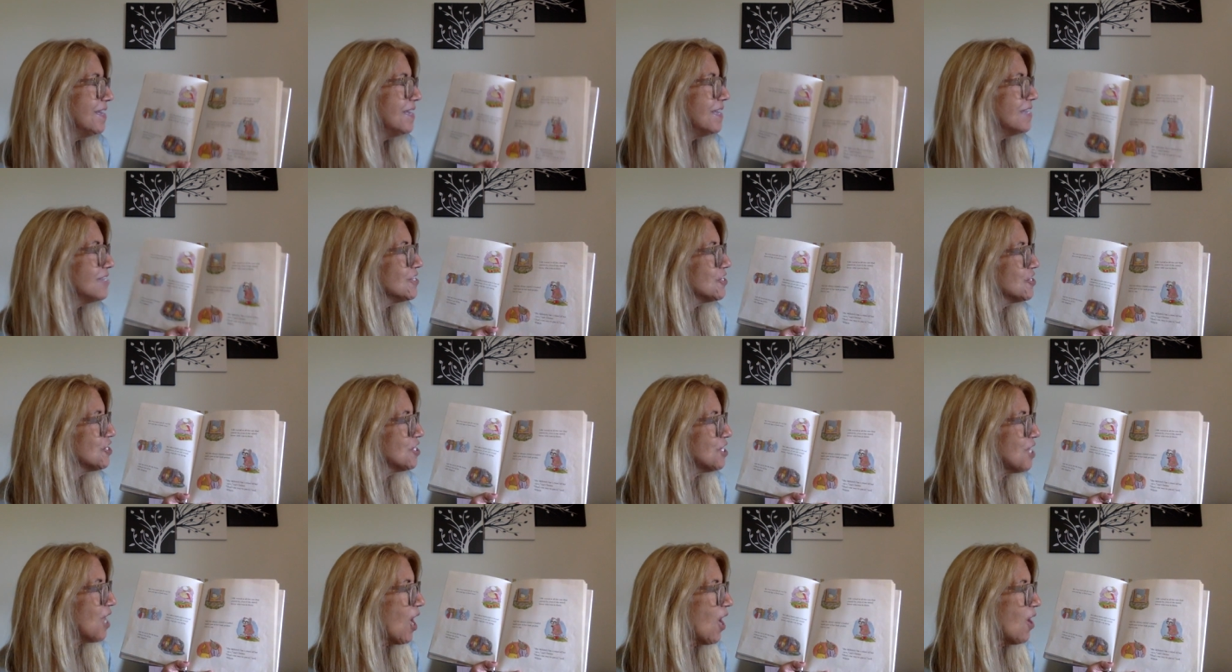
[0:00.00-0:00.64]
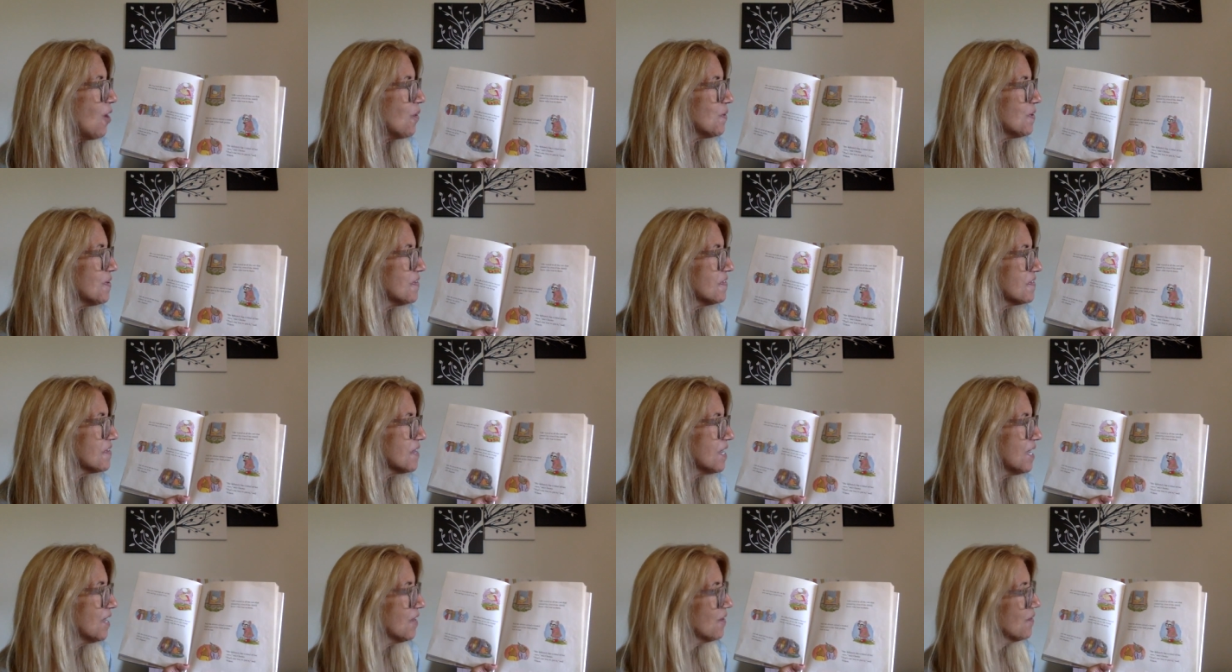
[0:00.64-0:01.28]
And she always
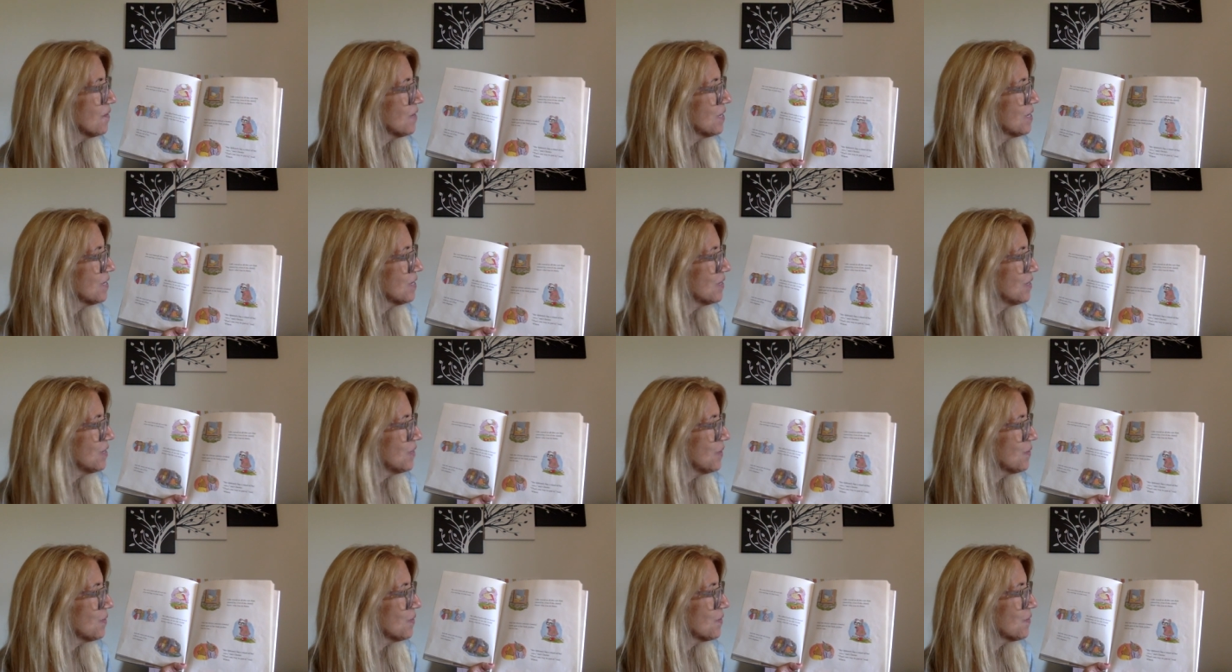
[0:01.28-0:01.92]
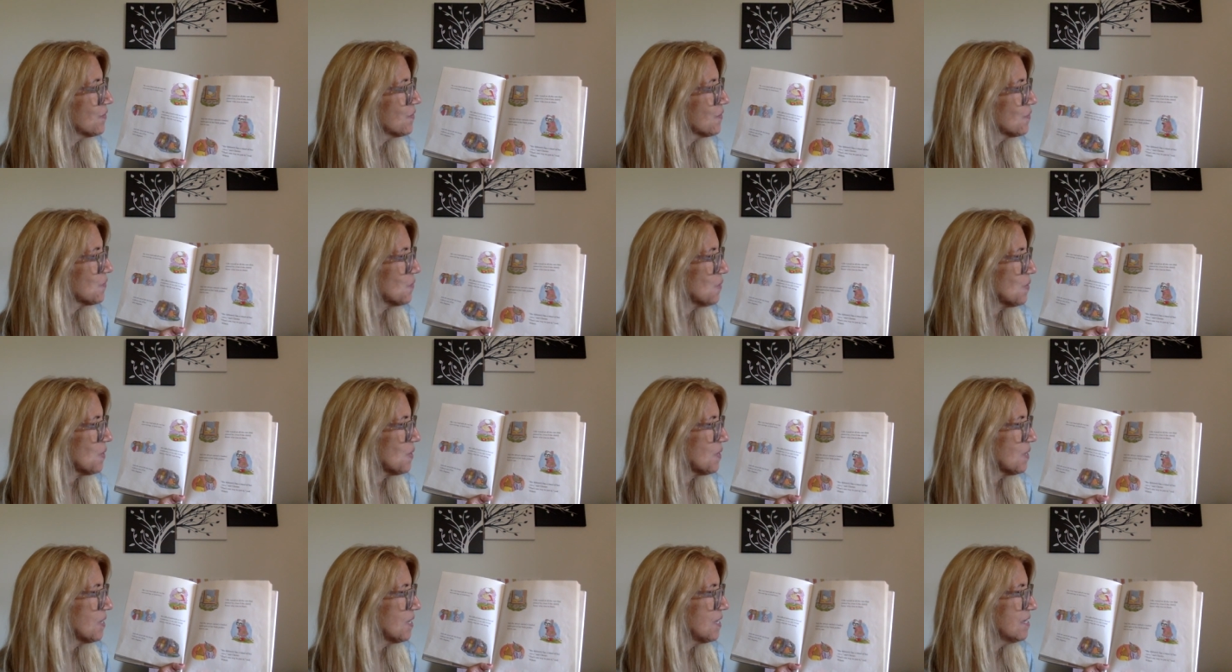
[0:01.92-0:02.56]
carried a loaded
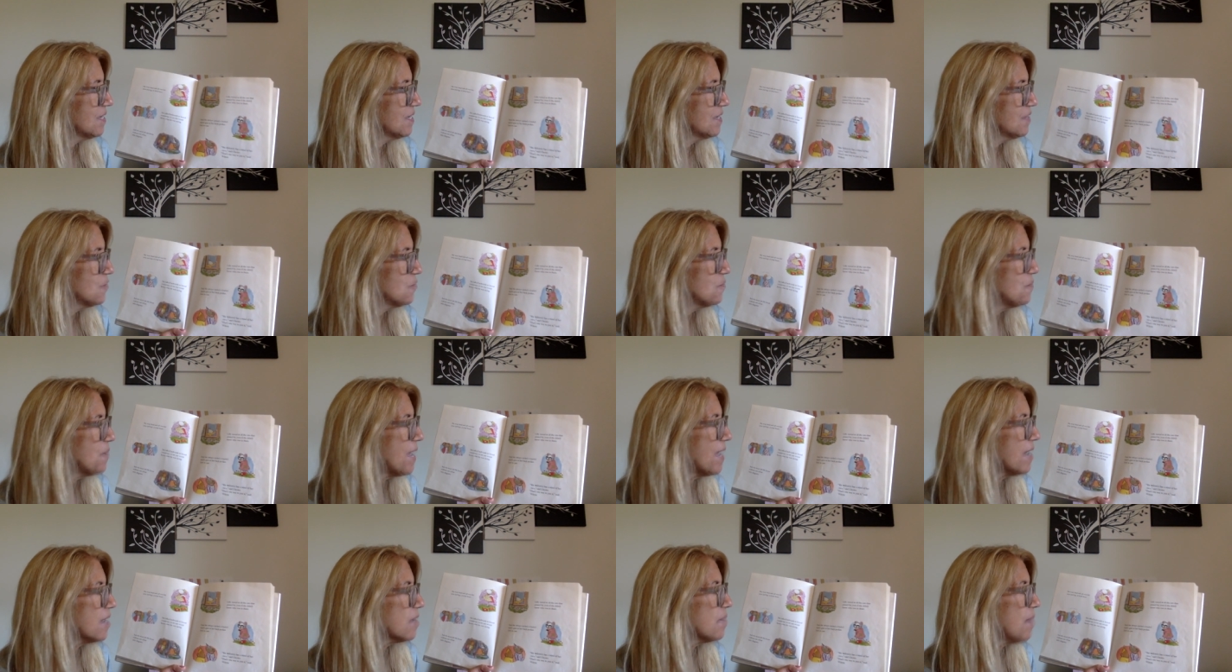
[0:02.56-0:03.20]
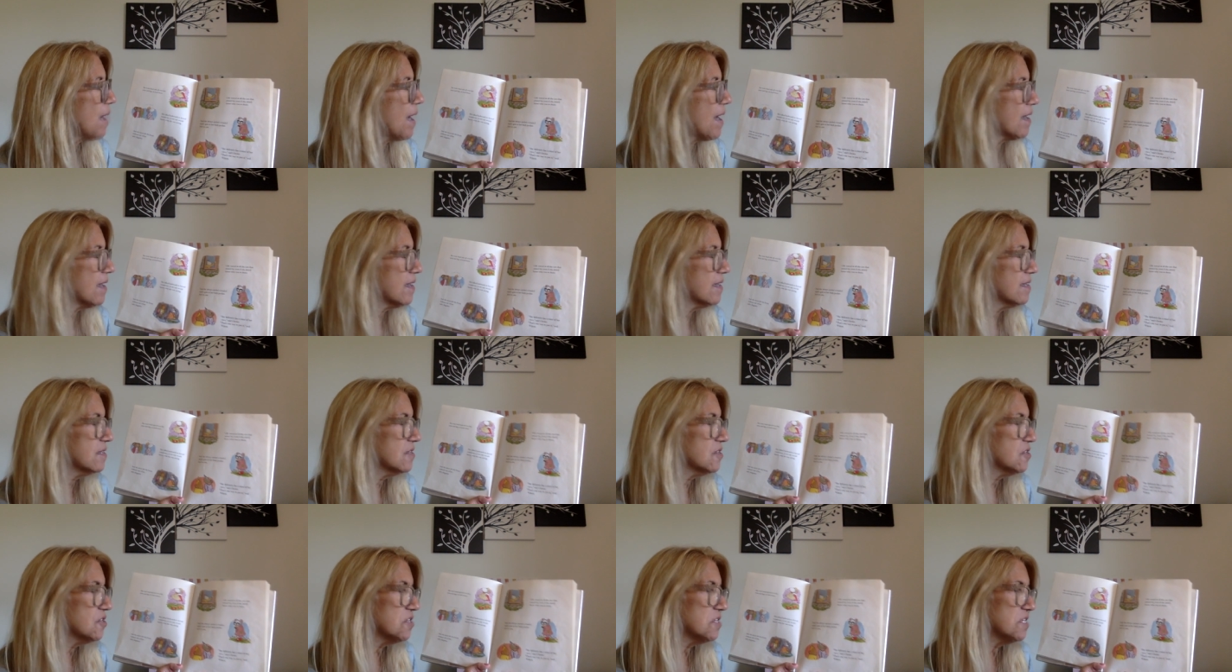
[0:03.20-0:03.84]
squirt gun in her back
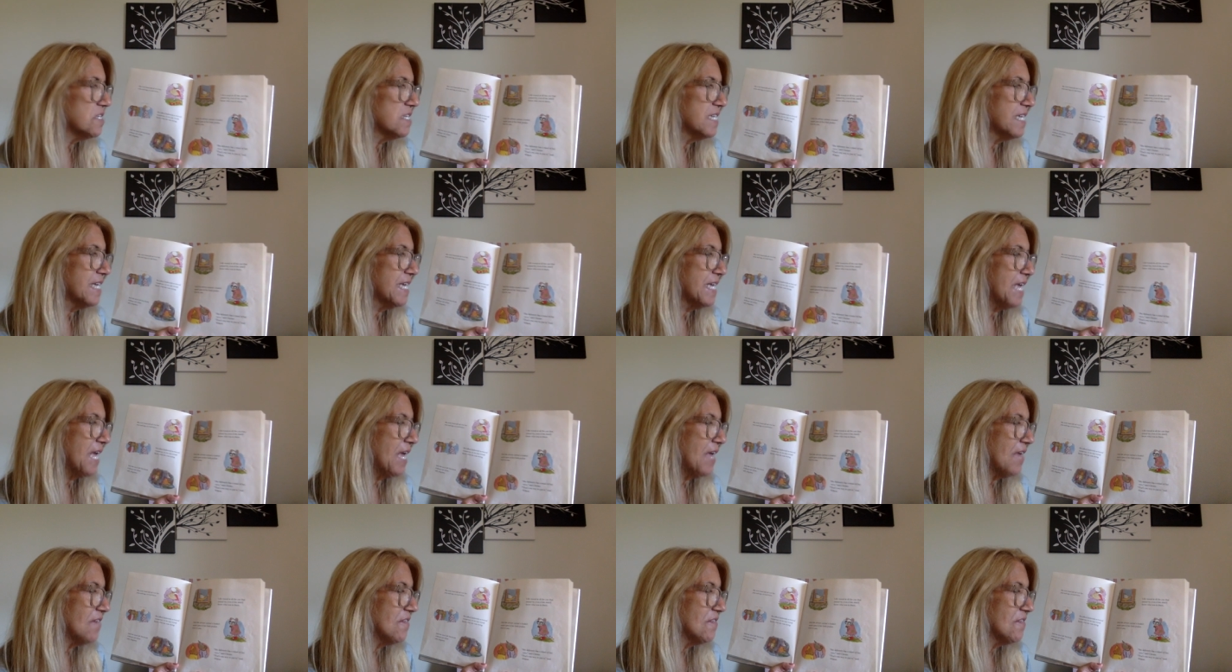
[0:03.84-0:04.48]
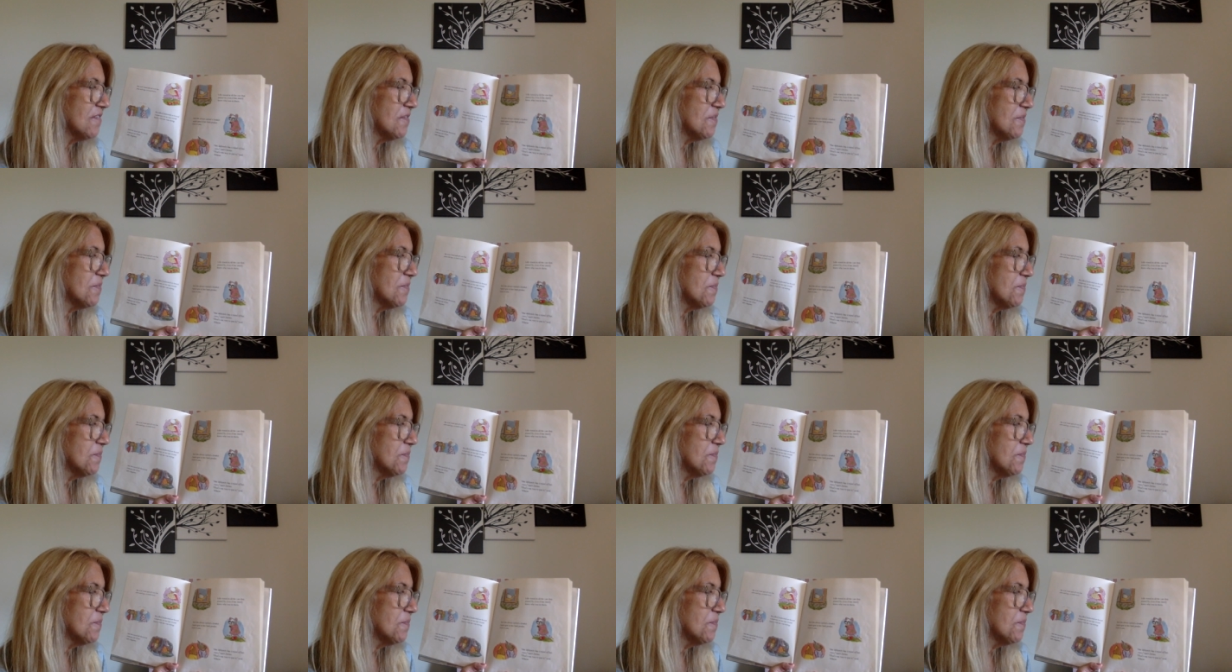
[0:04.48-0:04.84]
pocket just in case.